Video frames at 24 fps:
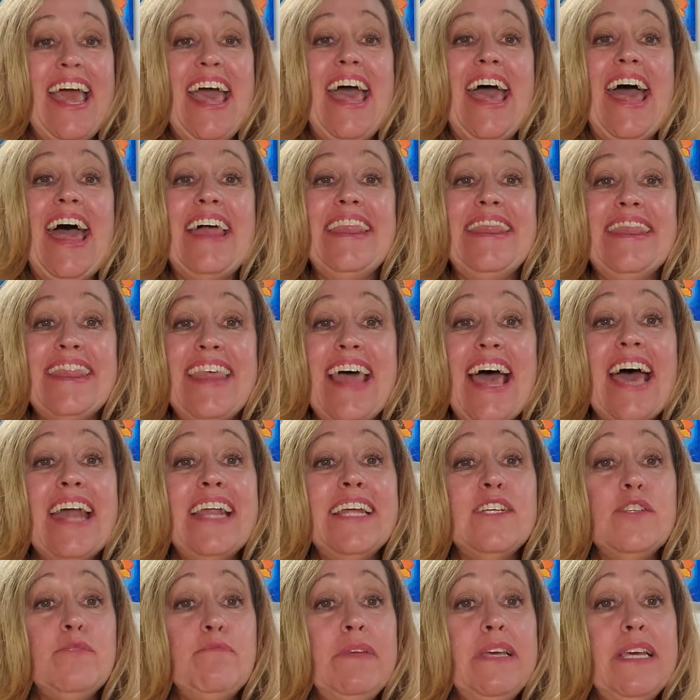And that
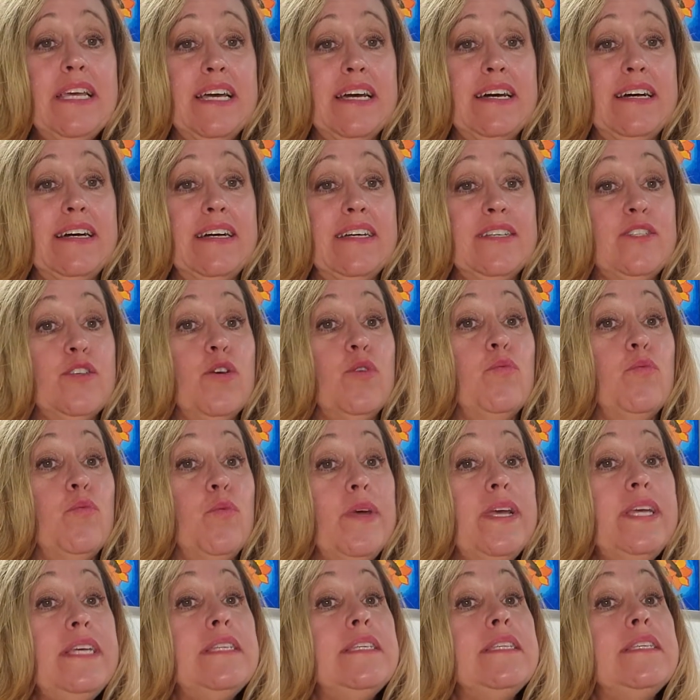is because
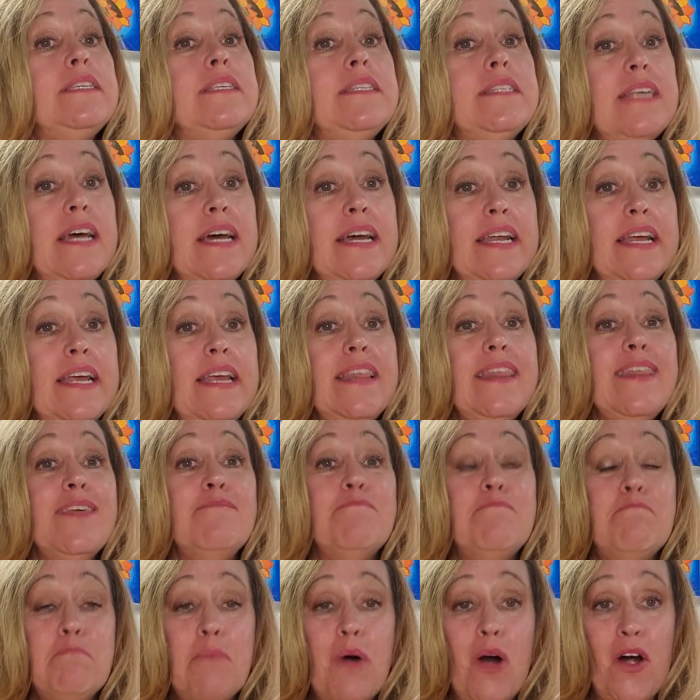we study the
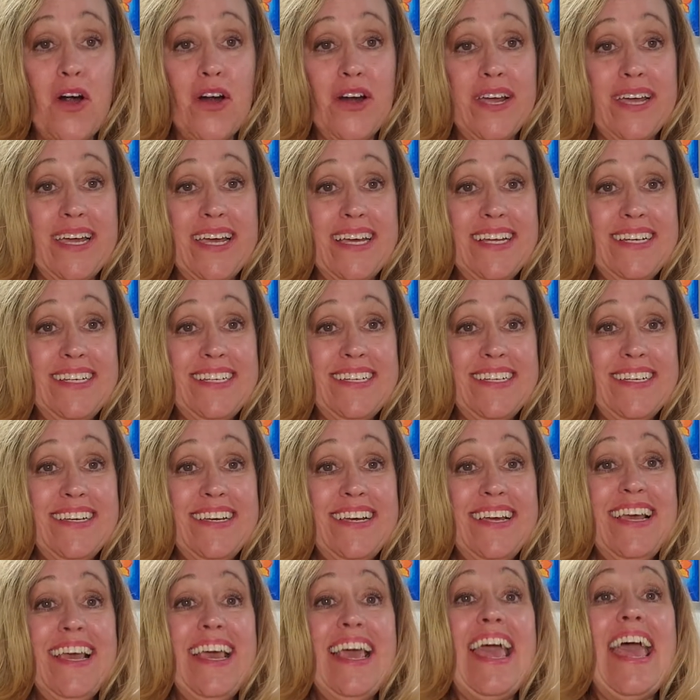market
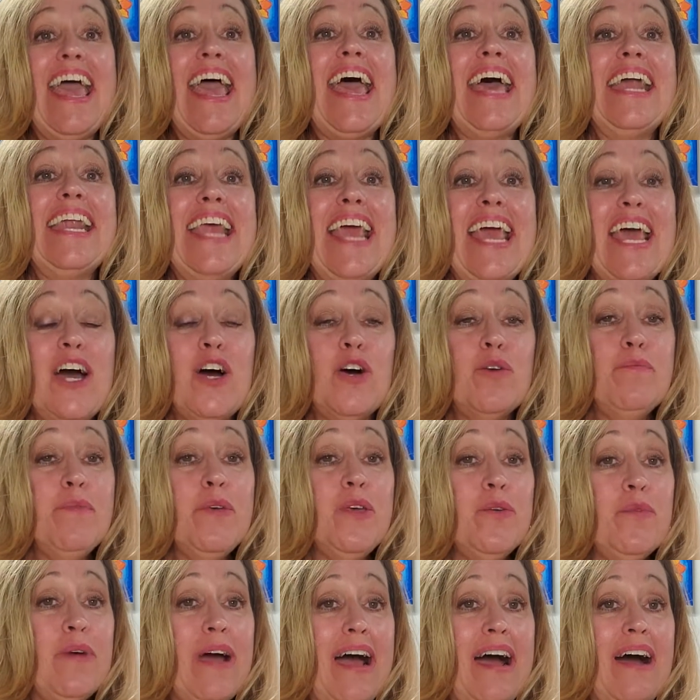and help
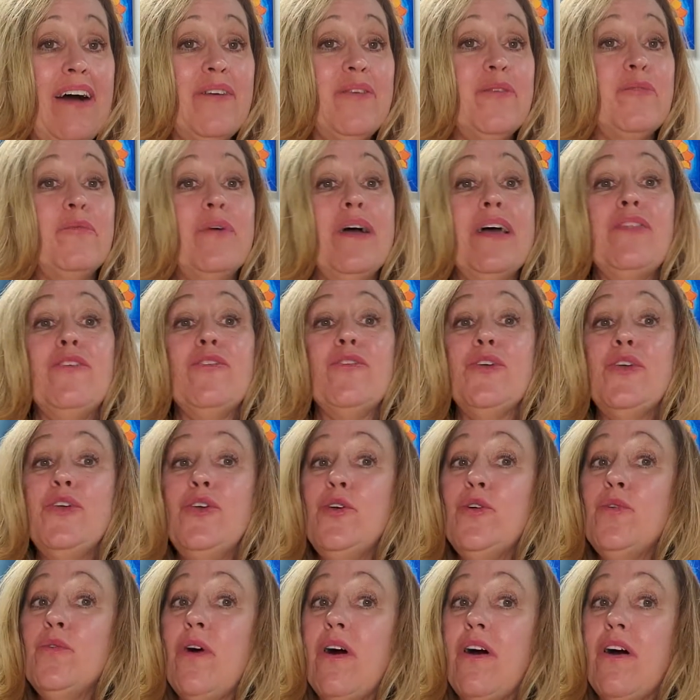you out whether
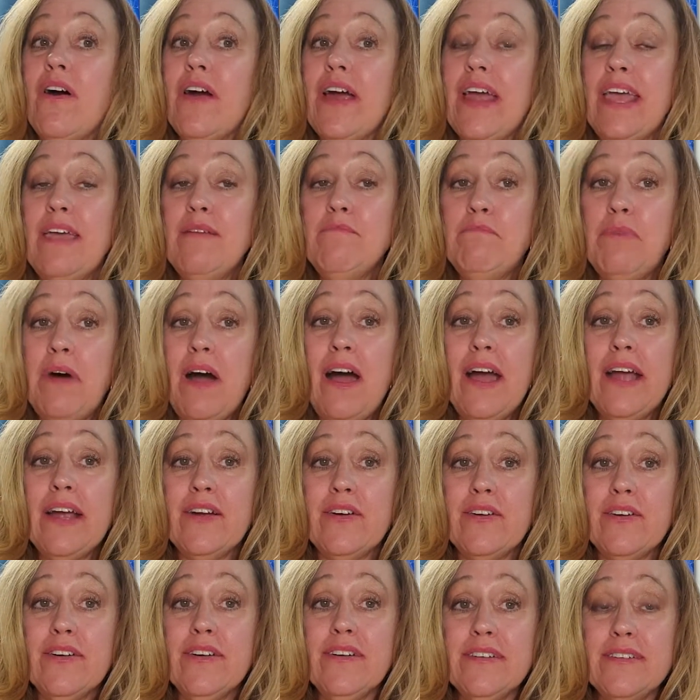you are a
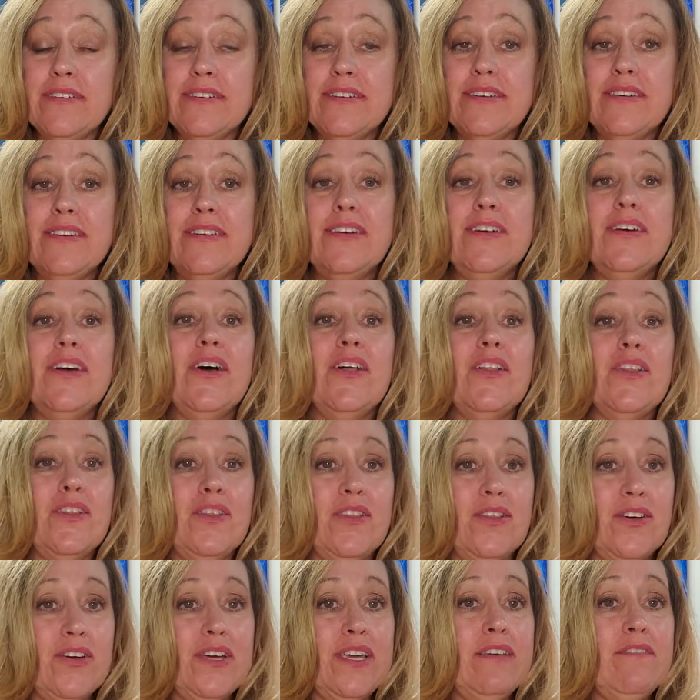buyer
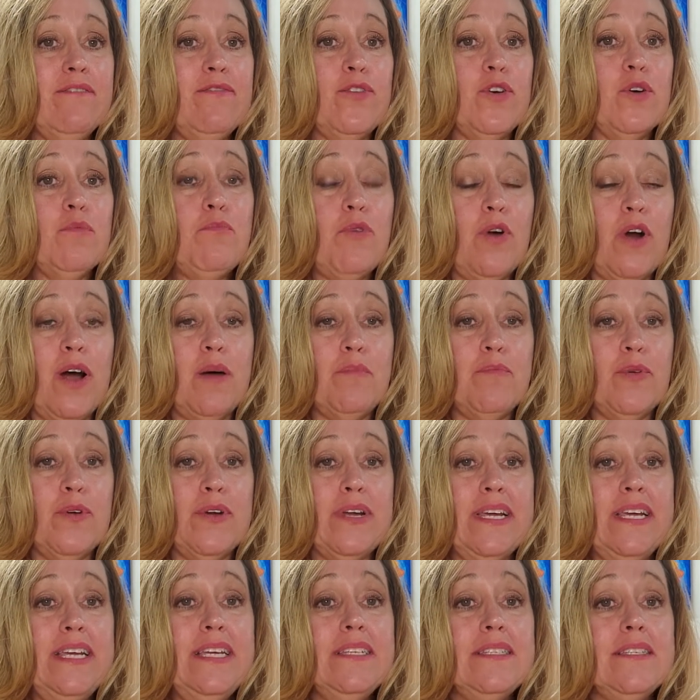looking for
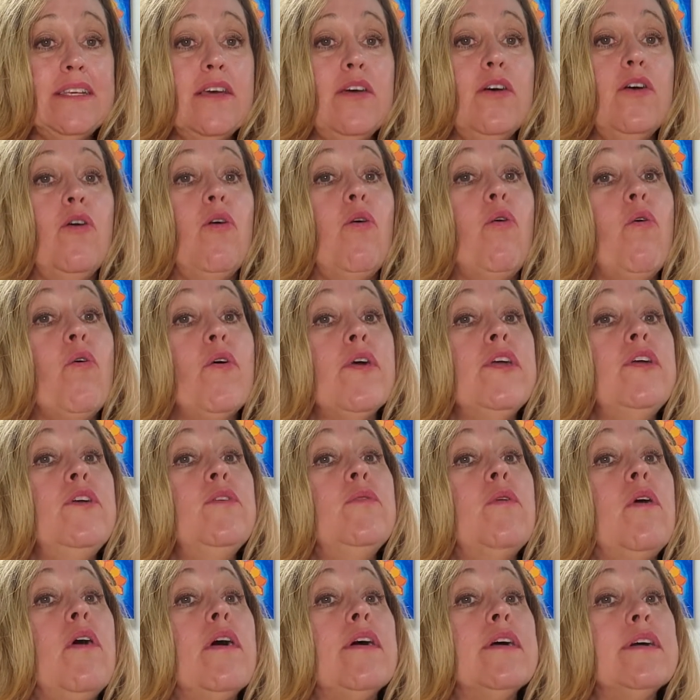properties or
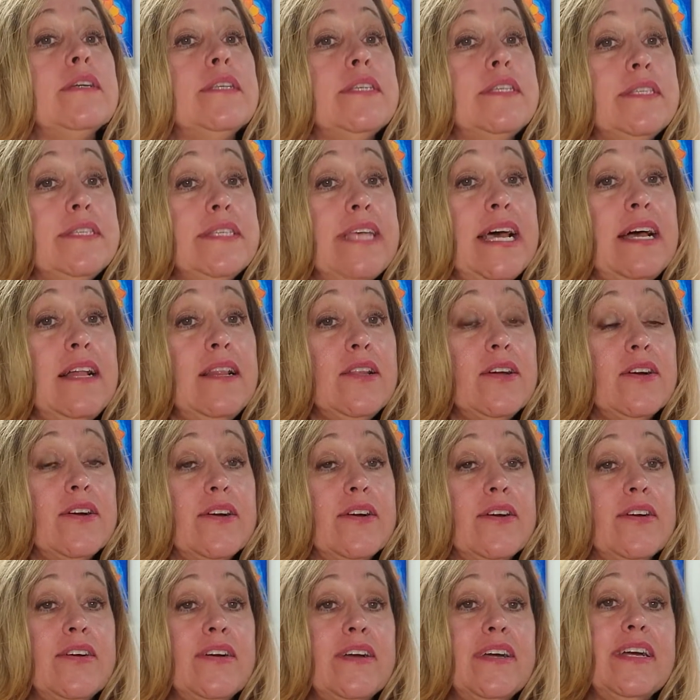you are a
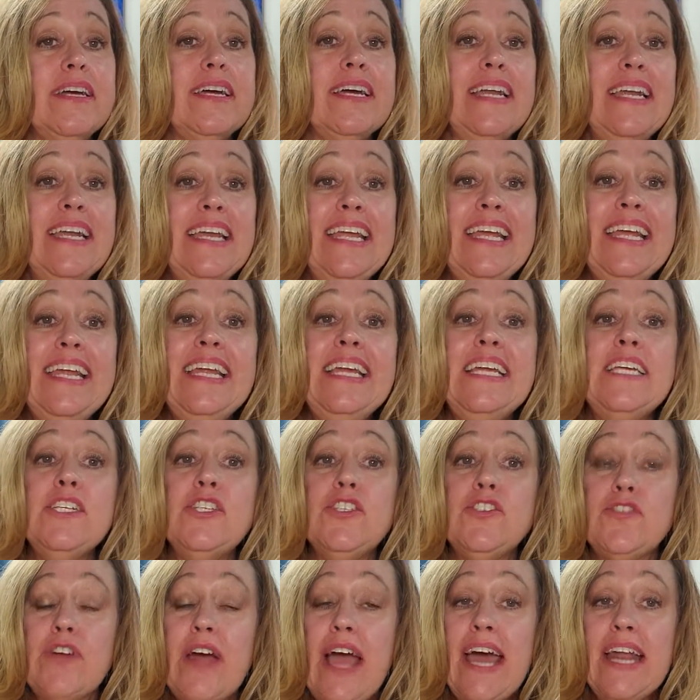seller needing
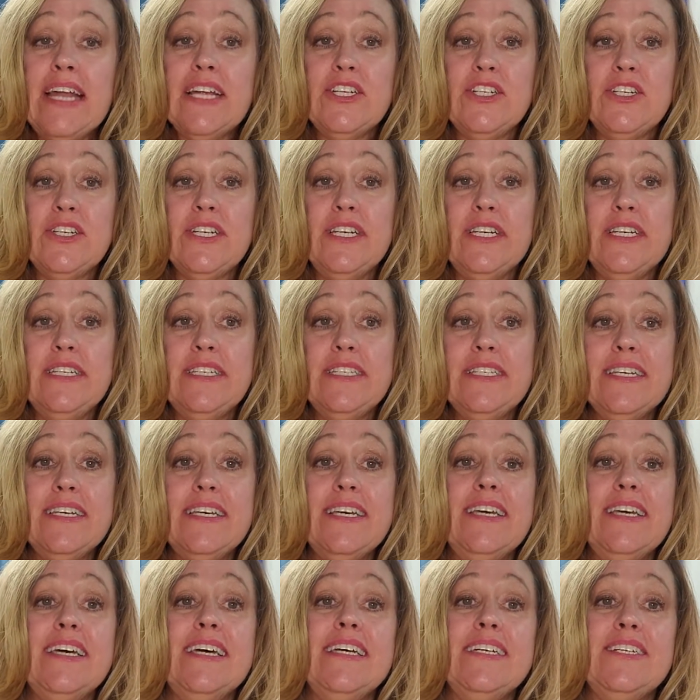strategies
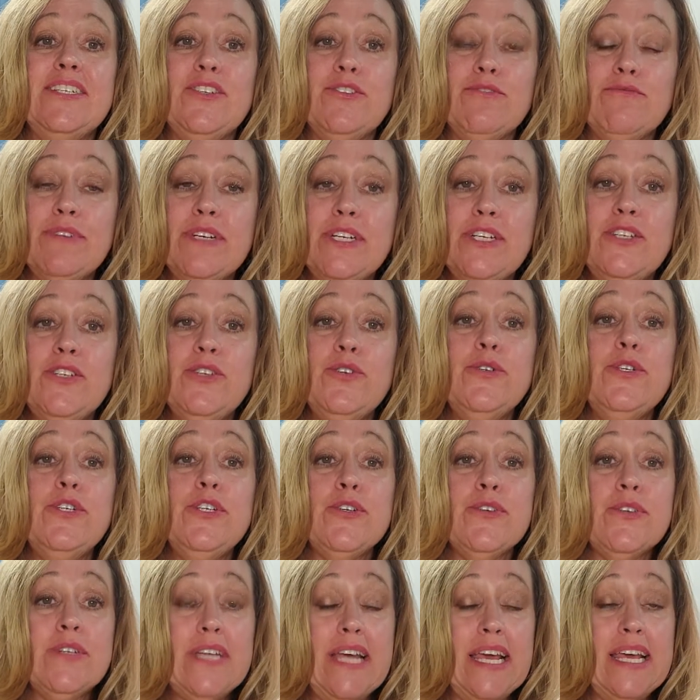to reduce
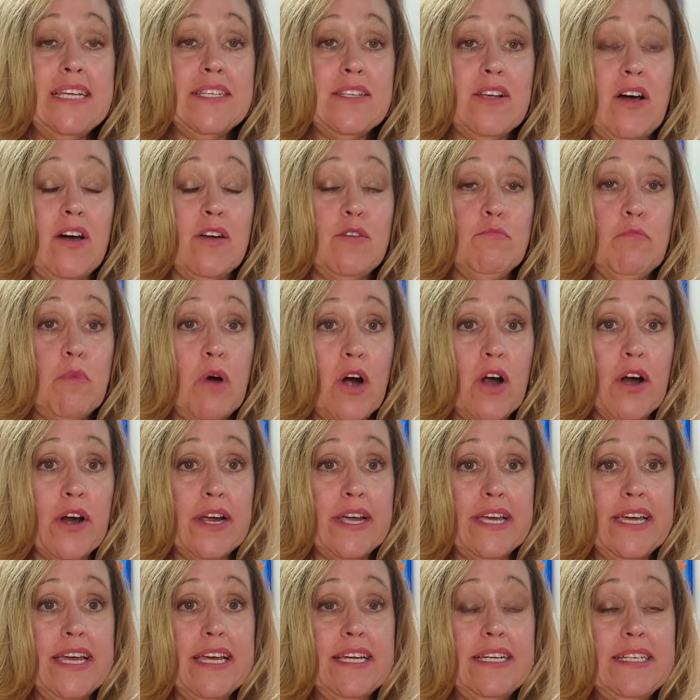your days on
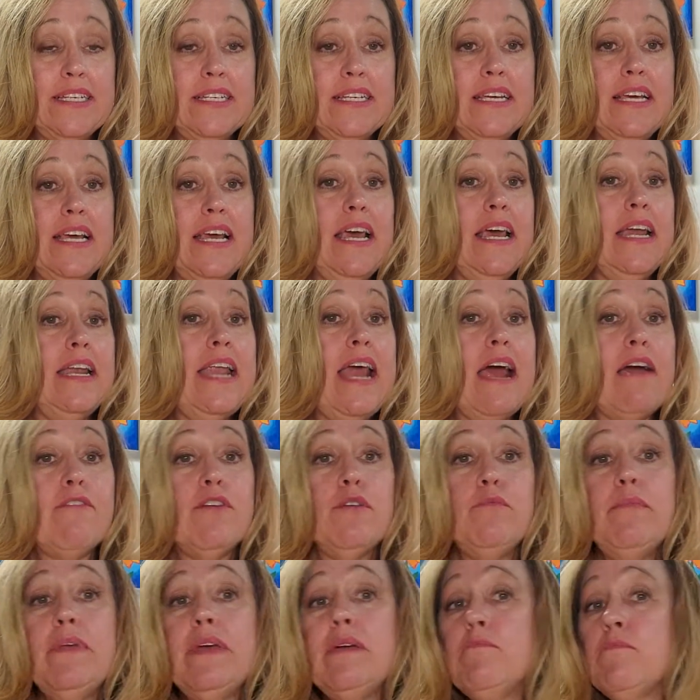market. Now
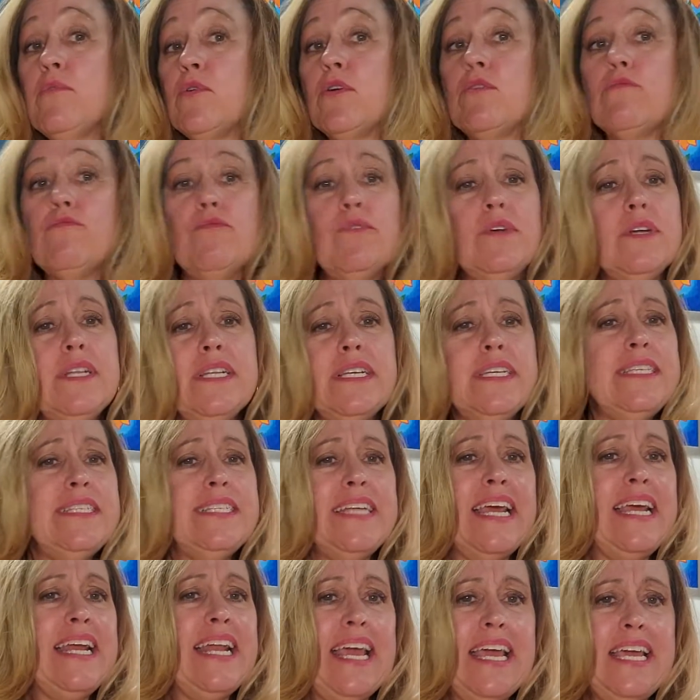remember, a real
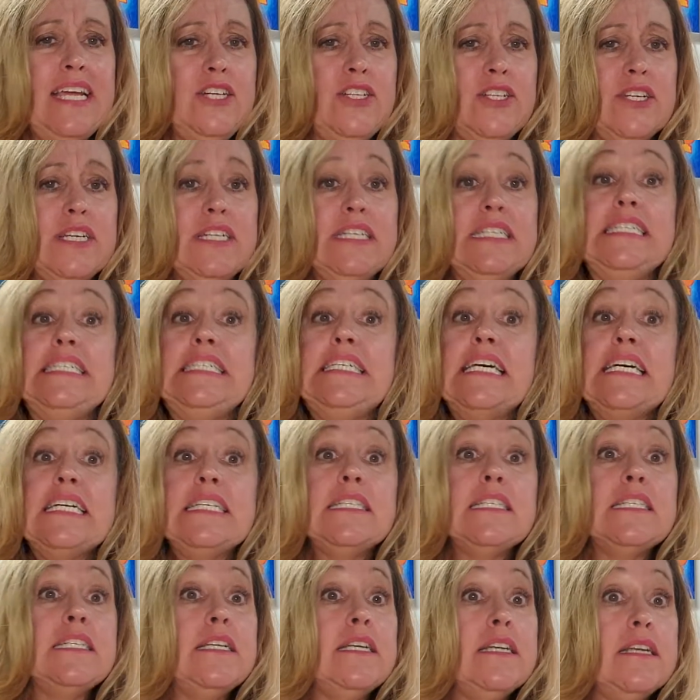estate agent
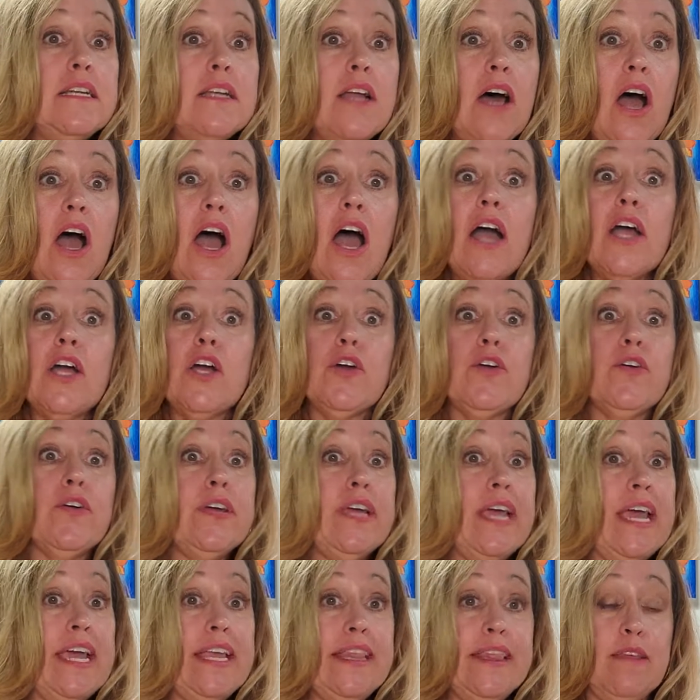does not
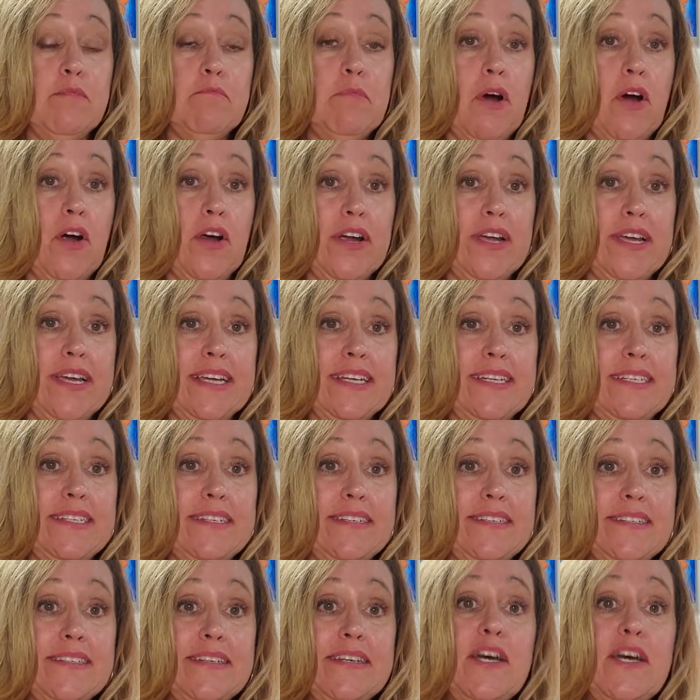create the market.